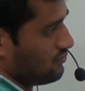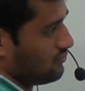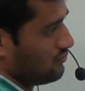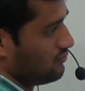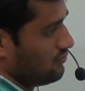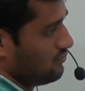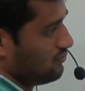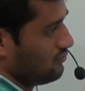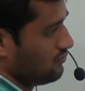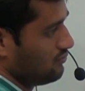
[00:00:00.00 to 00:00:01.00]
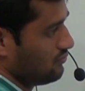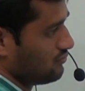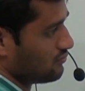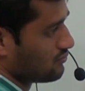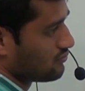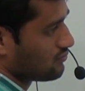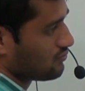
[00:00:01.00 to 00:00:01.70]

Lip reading: No one is speaking in this clip.